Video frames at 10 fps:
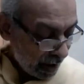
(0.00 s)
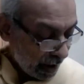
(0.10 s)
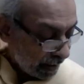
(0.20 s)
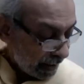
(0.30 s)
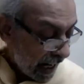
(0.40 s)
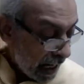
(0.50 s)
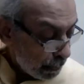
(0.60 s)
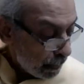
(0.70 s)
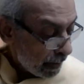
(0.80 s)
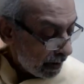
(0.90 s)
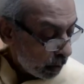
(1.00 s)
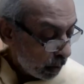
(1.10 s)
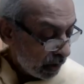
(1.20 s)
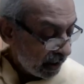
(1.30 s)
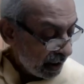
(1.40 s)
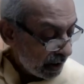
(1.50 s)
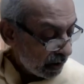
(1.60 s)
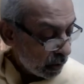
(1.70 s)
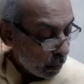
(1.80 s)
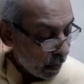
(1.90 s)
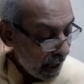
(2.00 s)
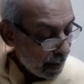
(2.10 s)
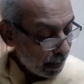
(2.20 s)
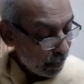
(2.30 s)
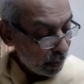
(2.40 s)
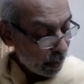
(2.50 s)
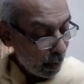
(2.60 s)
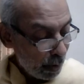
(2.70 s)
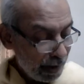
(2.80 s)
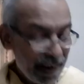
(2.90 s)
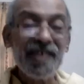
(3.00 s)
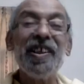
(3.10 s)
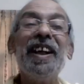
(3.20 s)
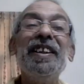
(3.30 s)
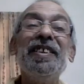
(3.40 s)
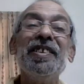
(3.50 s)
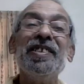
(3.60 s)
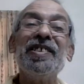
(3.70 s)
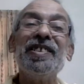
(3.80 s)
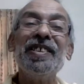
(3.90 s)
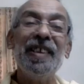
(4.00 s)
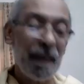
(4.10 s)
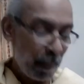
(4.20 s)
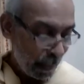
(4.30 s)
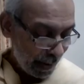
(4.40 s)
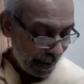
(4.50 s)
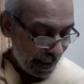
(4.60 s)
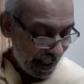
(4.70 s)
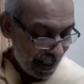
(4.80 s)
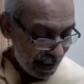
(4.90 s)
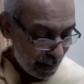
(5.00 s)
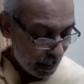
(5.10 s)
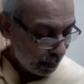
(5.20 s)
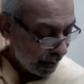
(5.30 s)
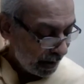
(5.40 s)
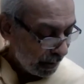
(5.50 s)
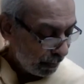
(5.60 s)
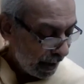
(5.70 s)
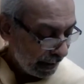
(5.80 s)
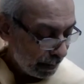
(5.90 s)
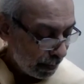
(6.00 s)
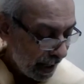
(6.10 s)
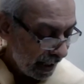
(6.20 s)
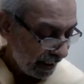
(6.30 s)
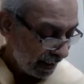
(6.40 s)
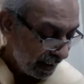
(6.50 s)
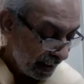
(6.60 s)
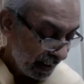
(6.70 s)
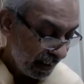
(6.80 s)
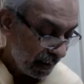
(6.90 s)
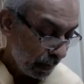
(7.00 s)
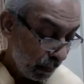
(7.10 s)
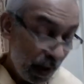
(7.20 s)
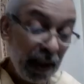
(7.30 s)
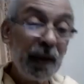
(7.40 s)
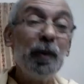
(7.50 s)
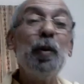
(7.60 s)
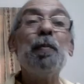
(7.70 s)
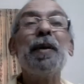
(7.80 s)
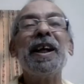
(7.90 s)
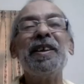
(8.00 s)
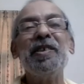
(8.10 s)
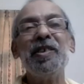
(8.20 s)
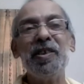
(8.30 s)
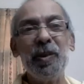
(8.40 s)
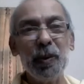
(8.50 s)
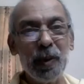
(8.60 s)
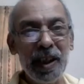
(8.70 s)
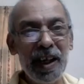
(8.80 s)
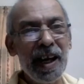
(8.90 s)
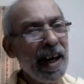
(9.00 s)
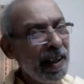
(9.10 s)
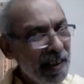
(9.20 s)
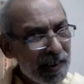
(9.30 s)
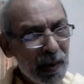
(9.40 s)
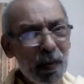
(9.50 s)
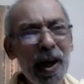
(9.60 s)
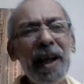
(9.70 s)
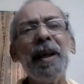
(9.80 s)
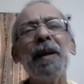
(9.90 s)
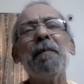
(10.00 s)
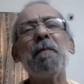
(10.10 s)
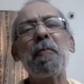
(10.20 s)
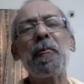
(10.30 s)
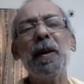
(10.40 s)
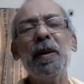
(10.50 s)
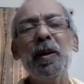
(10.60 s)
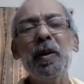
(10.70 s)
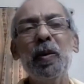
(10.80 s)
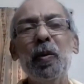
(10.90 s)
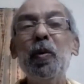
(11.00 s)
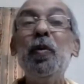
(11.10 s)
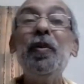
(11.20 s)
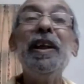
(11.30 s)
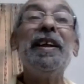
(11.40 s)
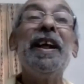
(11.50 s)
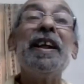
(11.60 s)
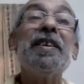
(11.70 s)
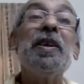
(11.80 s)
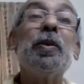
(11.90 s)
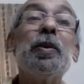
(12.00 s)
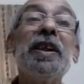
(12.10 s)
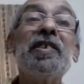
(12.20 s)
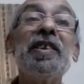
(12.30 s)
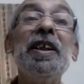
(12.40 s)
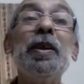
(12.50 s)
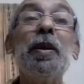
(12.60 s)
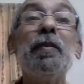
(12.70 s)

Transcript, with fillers: The aspirant who seeks to wipe out all desires and to pacify the mind is the one who practices yoga and is the one who will get into that state of